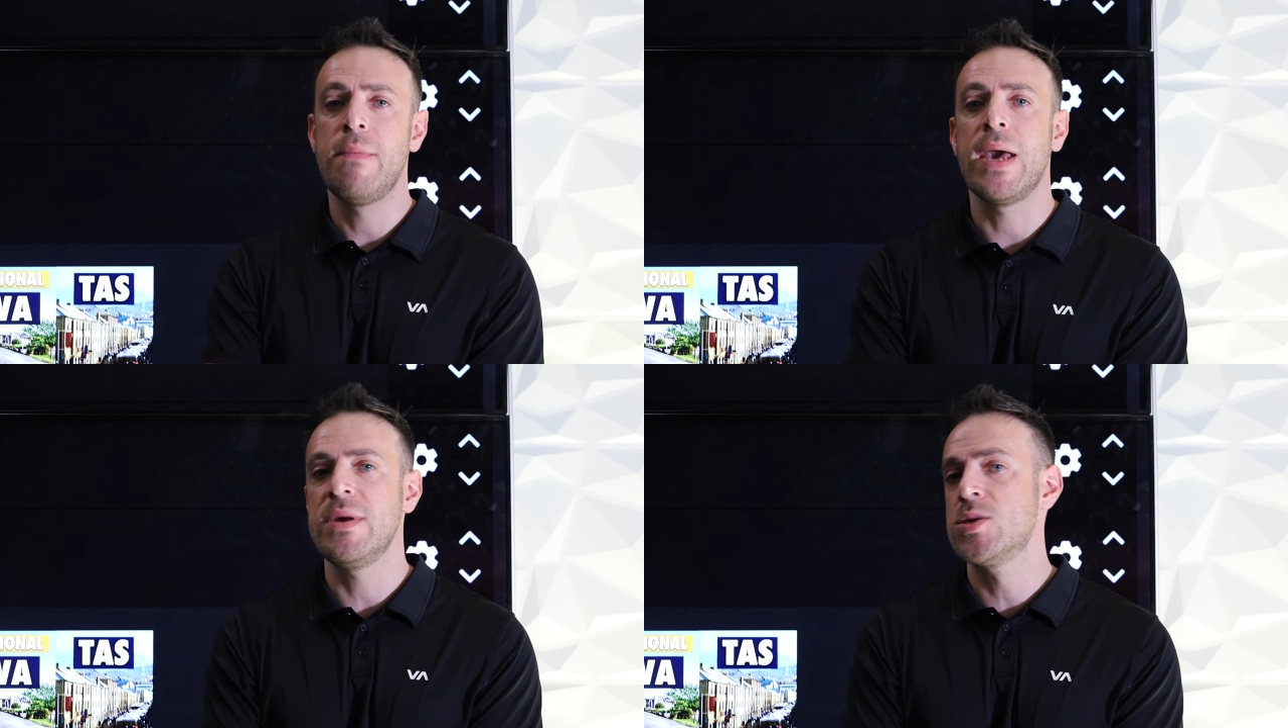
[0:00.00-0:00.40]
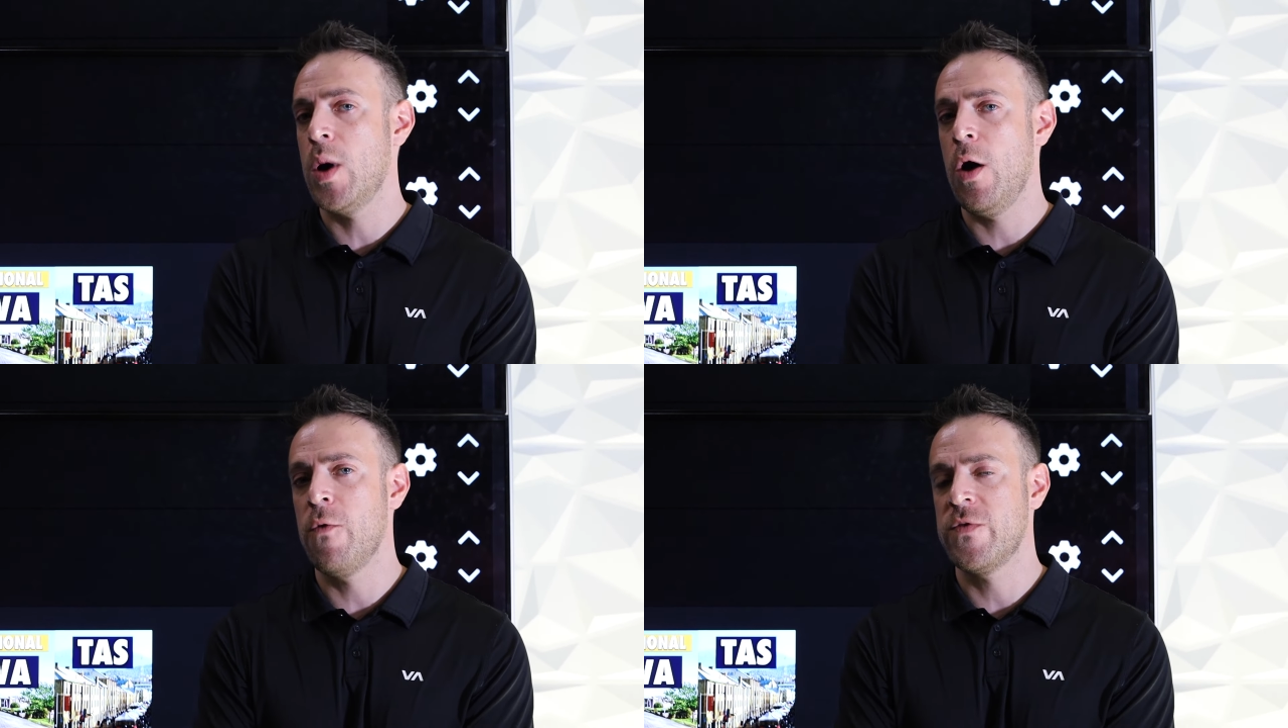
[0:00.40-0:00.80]
maybe
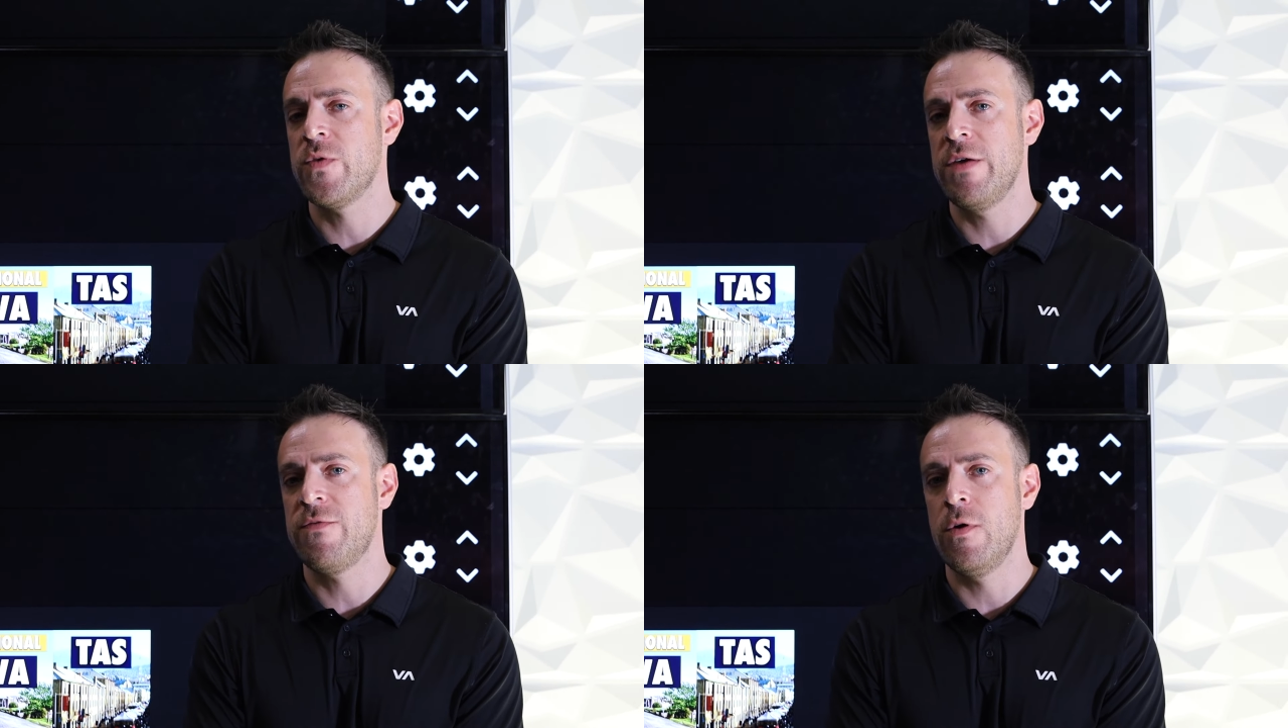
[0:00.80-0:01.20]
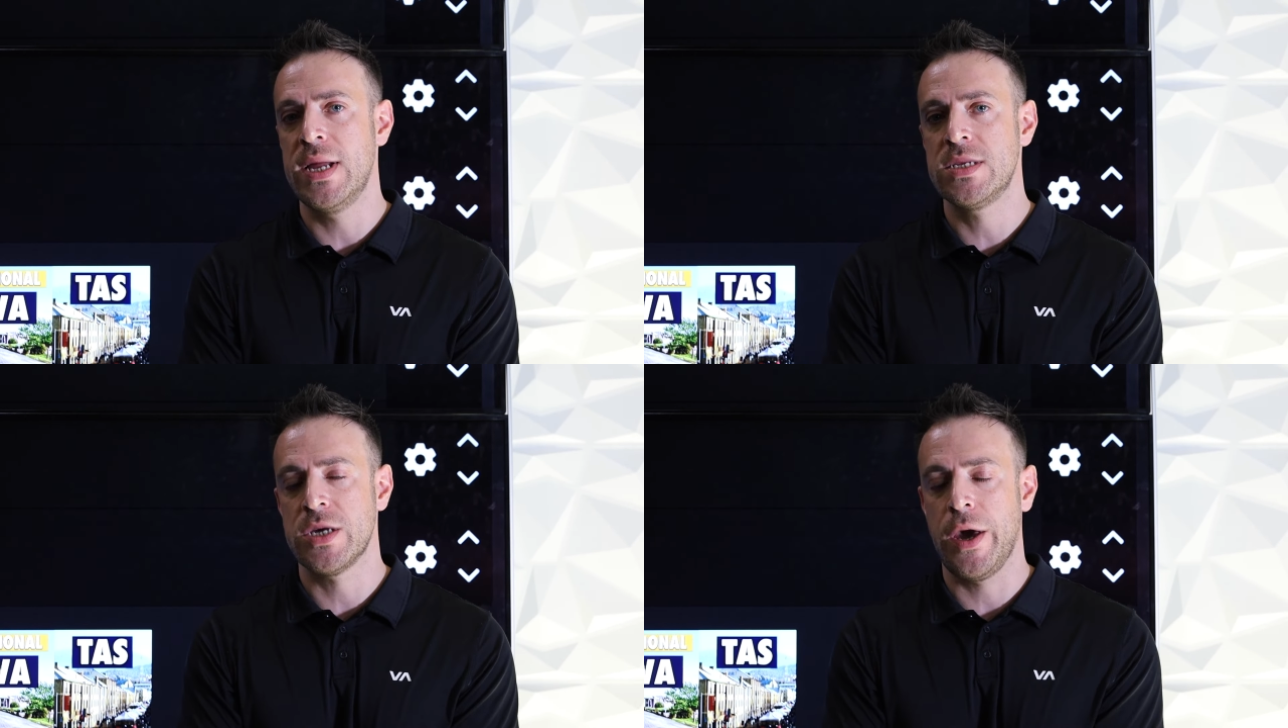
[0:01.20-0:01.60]
12 to 24
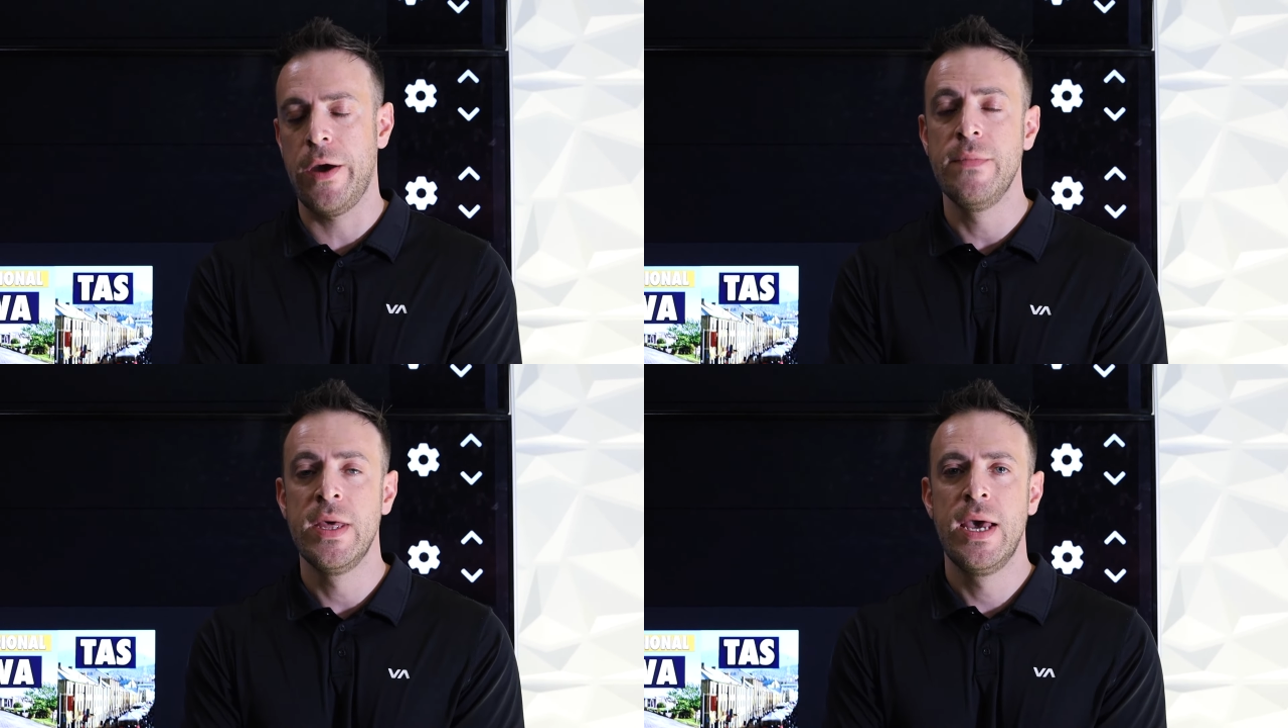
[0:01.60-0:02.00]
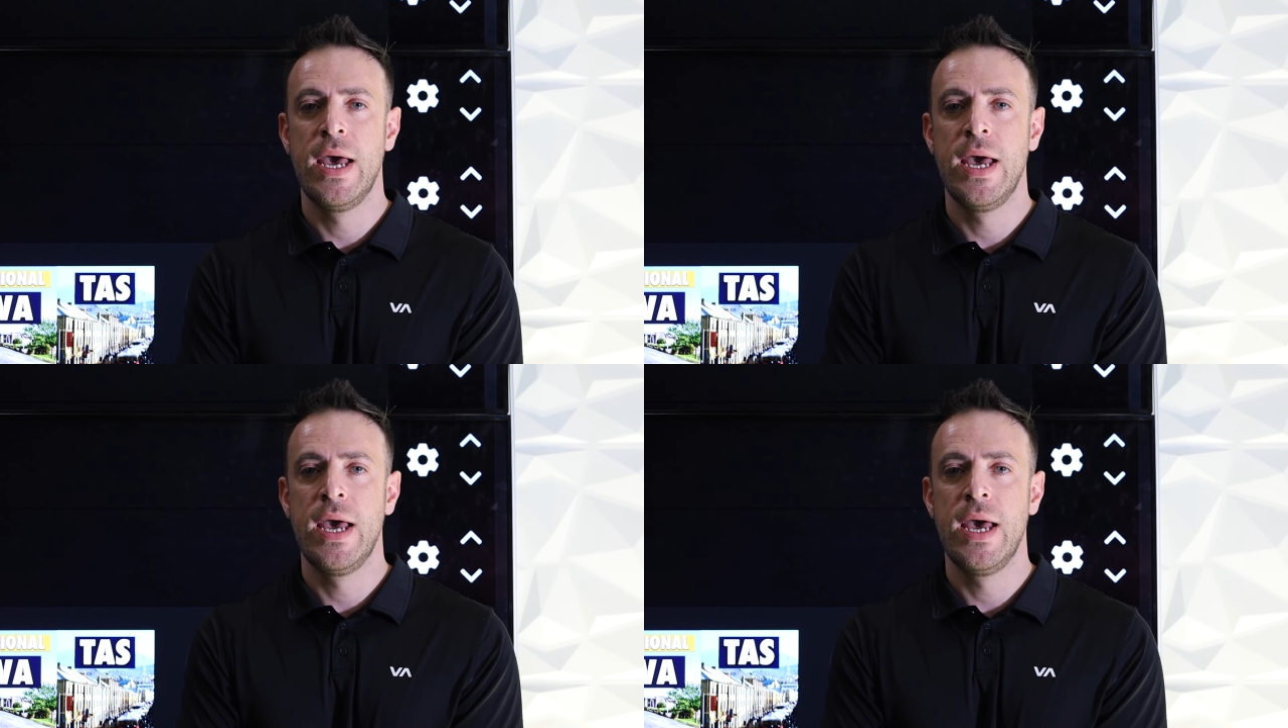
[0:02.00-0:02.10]
months ago,